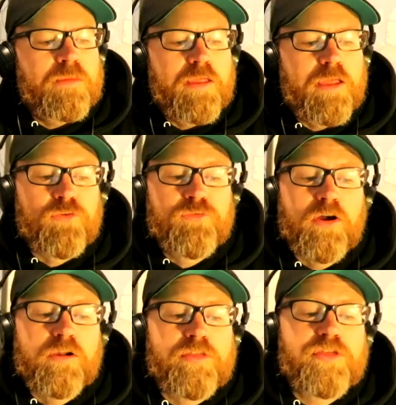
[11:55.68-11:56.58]
If a
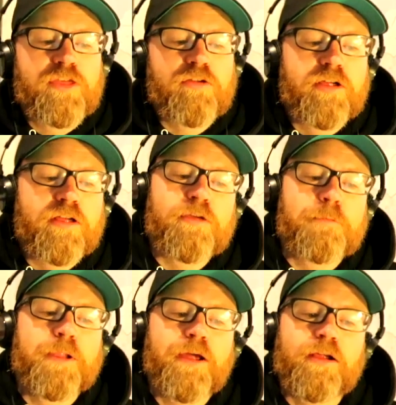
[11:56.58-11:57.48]
foul is serious, a
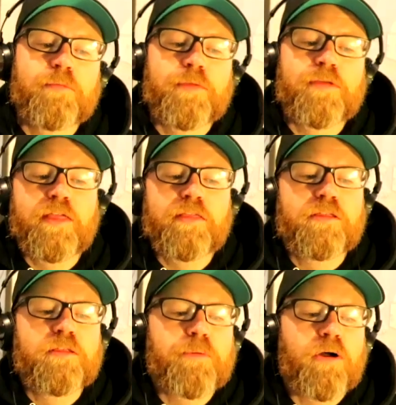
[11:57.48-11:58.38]
player can be sent to
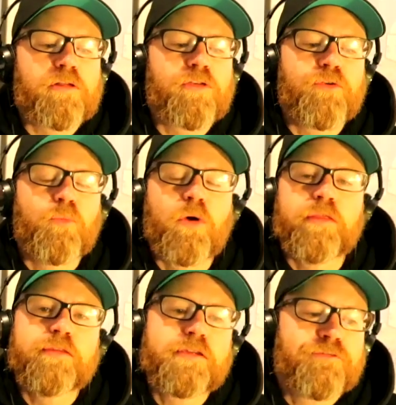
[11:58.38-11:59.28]
the box for
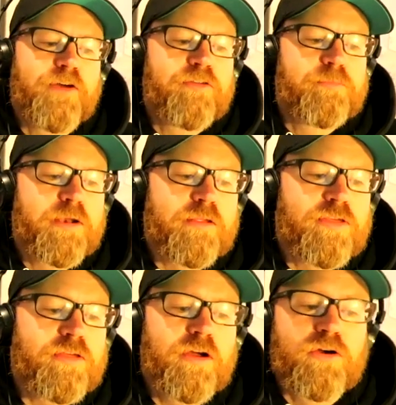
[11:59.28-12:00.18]
1 to 5
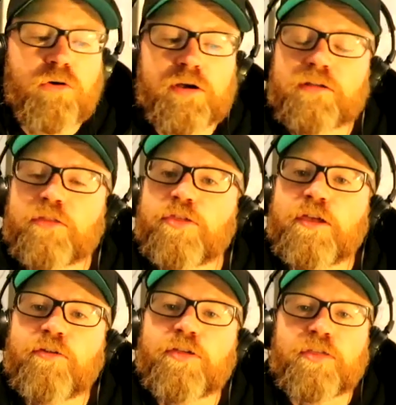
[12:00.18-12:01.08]
minutes, according to the
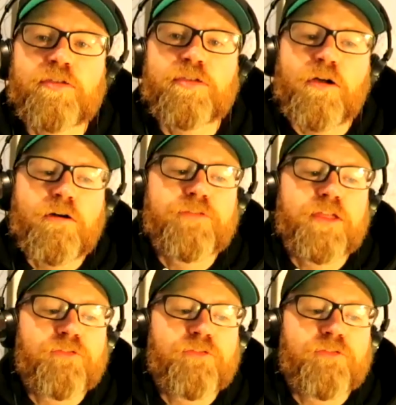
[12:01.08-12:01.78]
seriousness of the